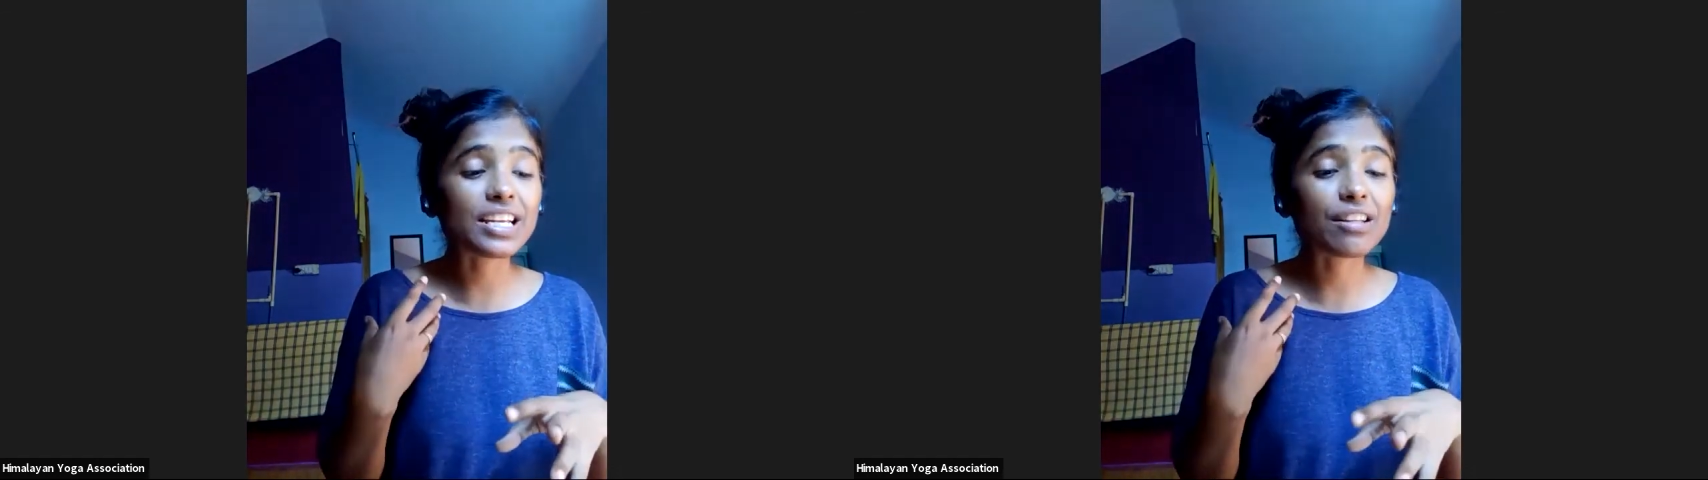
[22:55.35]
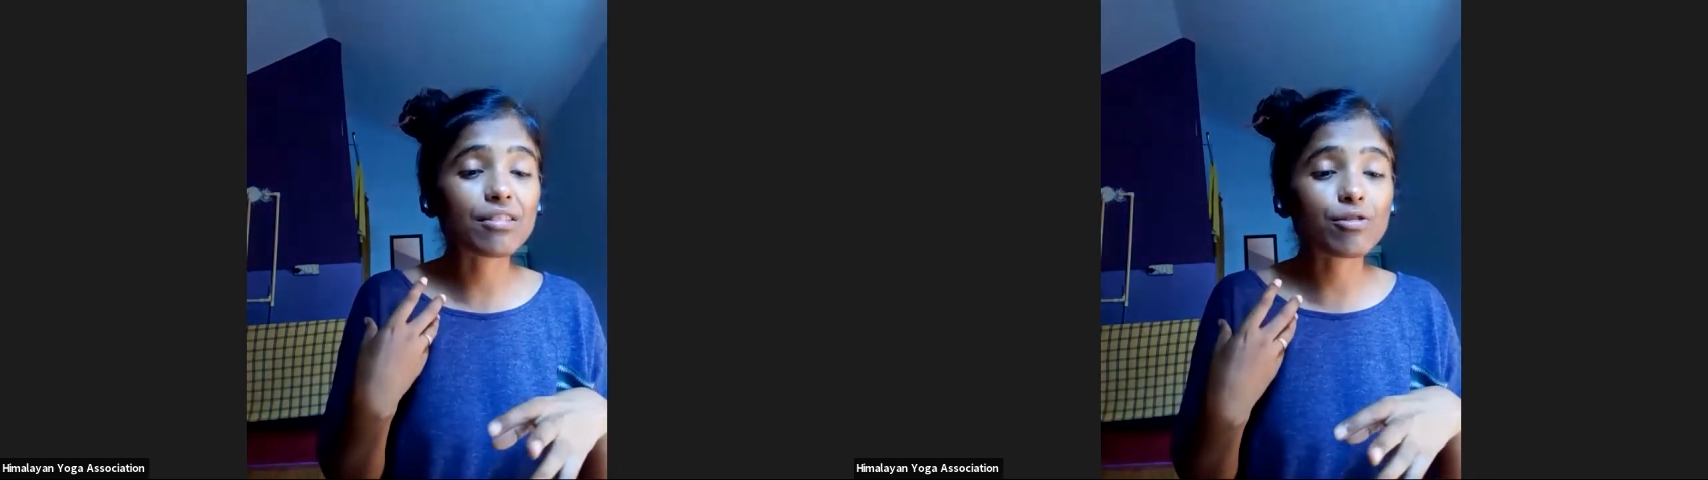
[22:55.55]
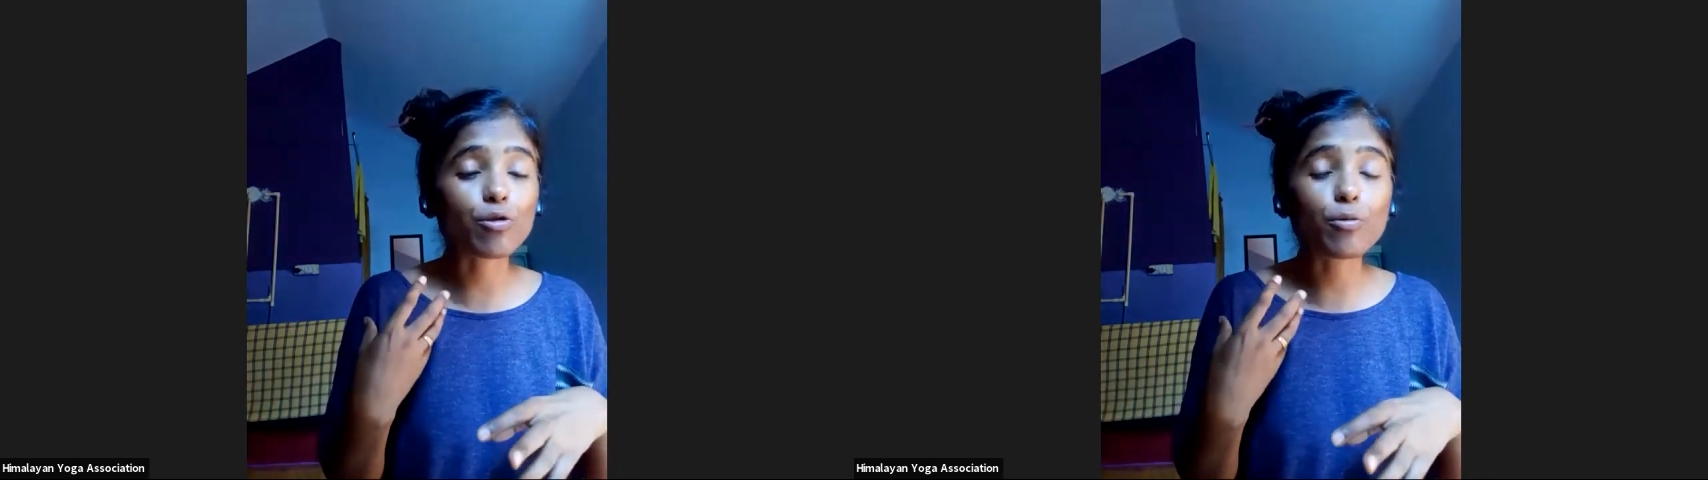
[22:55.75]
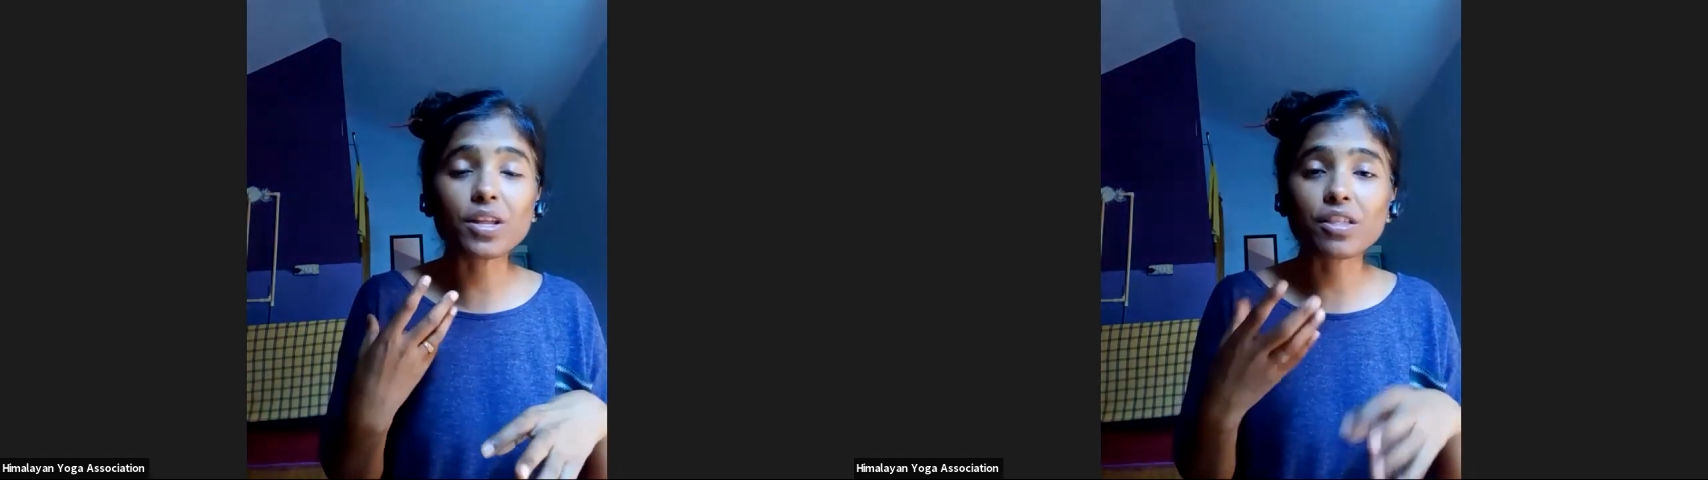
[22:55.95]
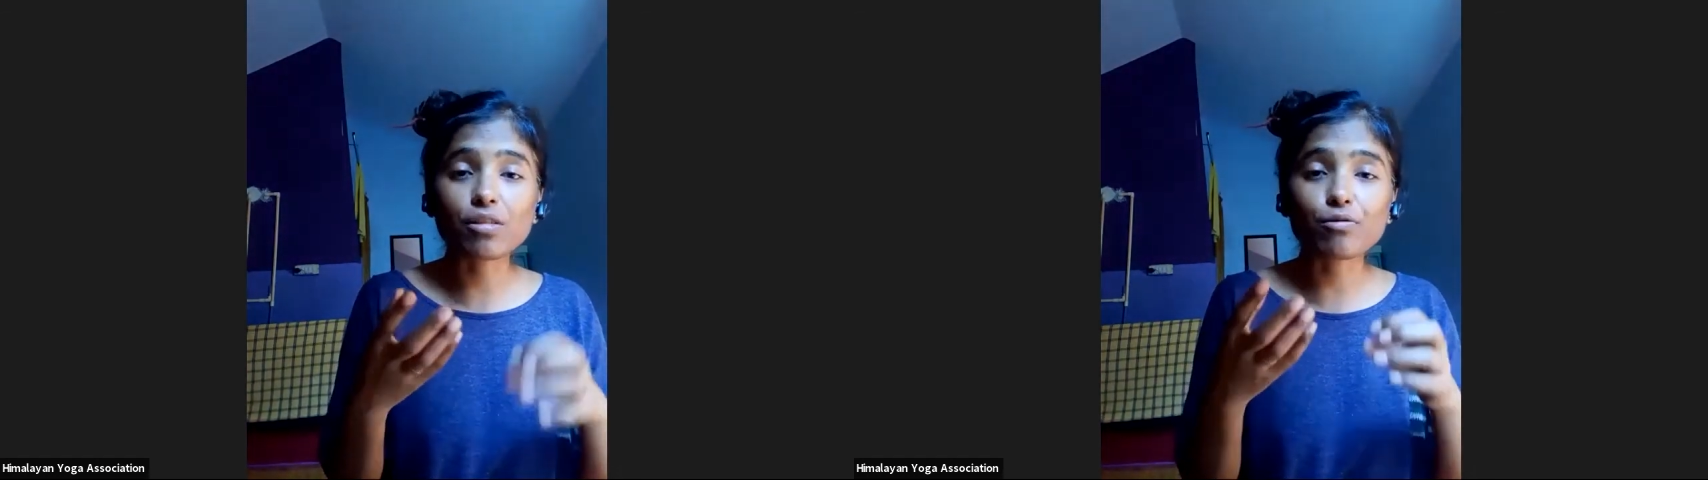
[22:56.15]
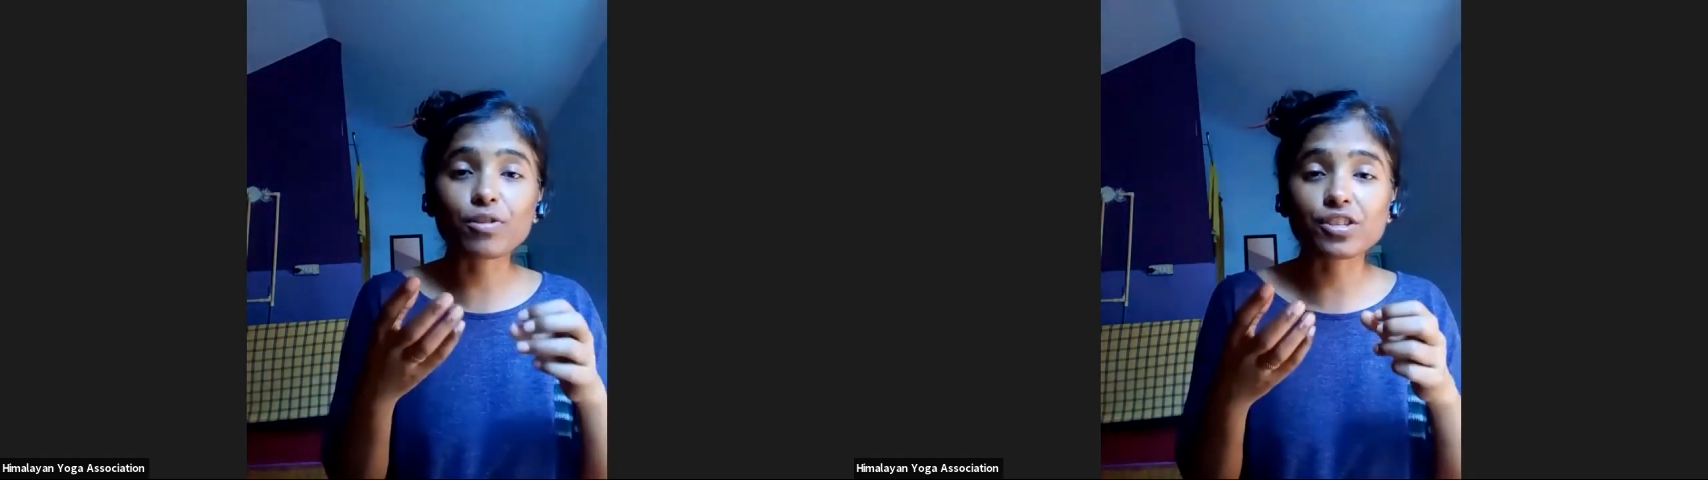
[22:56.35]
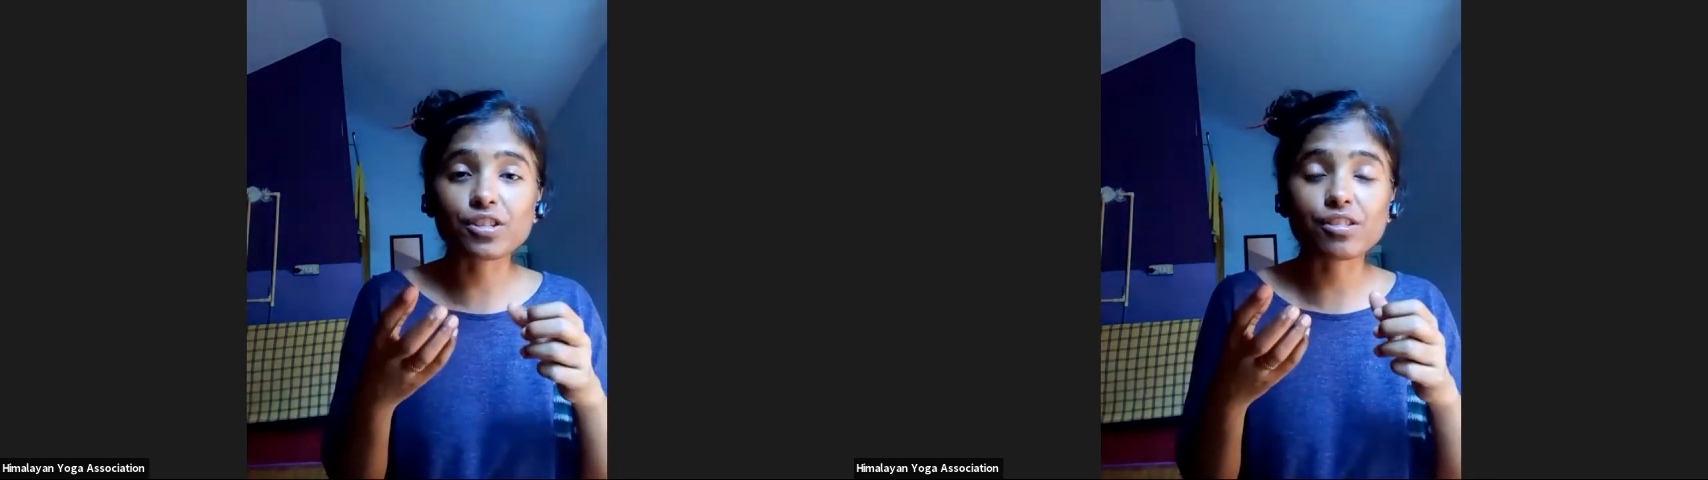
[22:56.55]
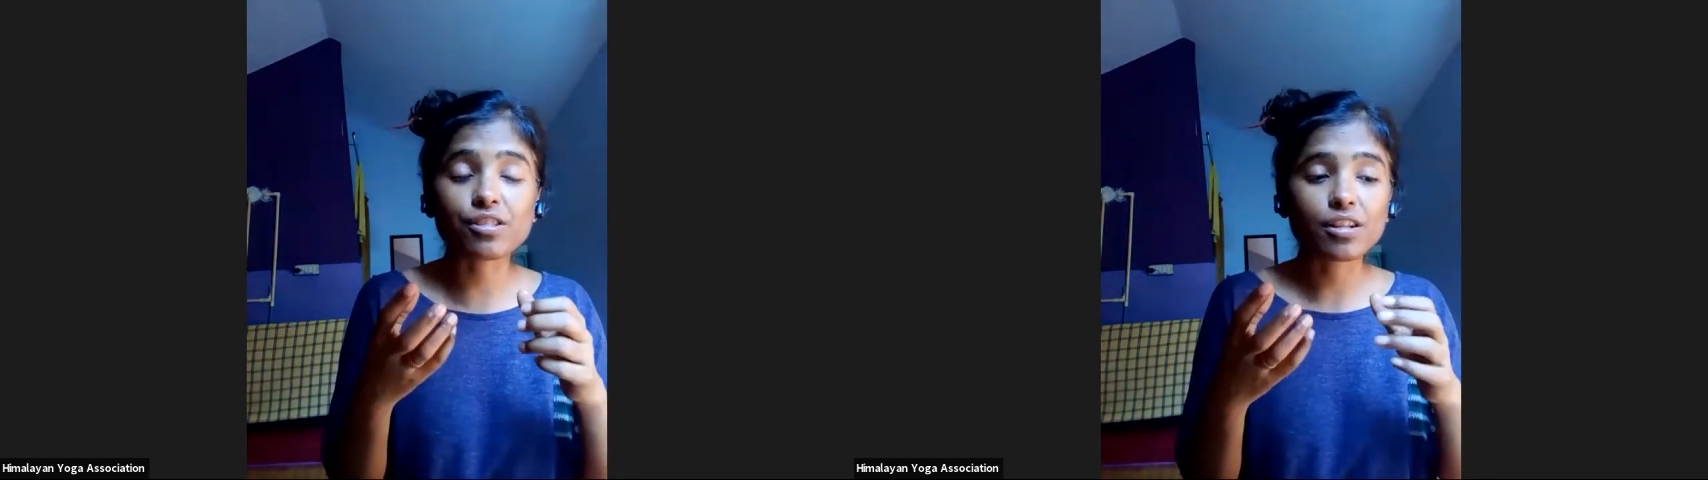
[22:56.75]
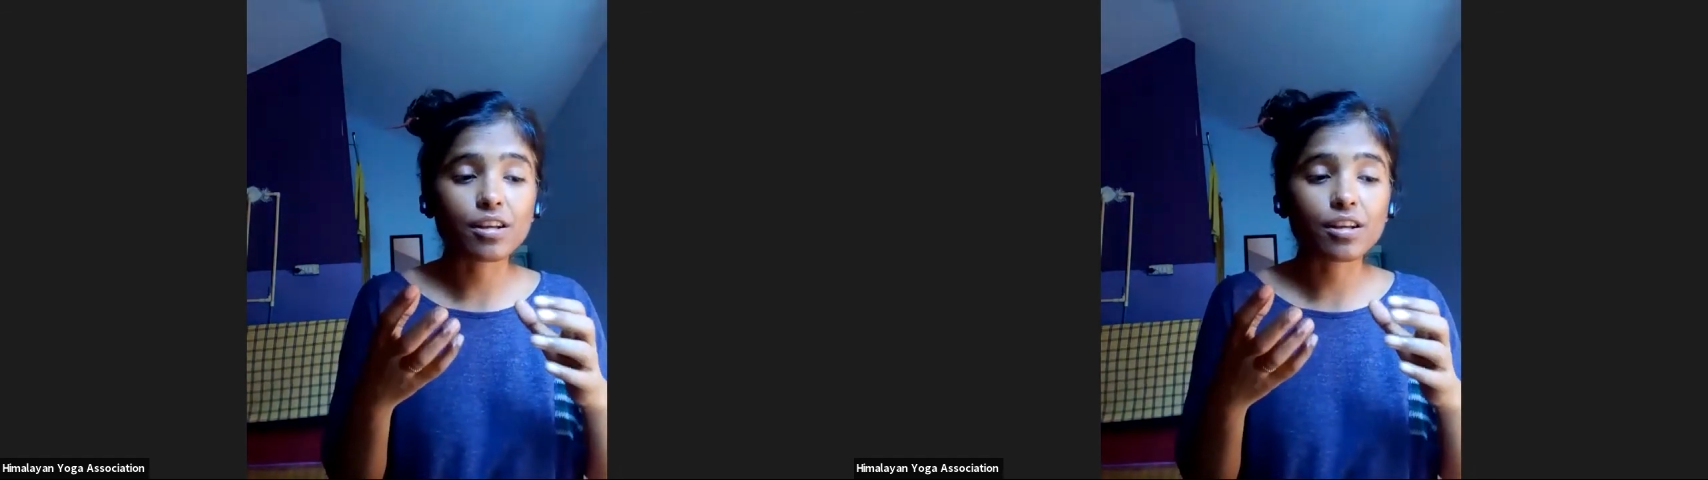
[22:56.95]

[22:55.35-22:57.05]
eating so many things which is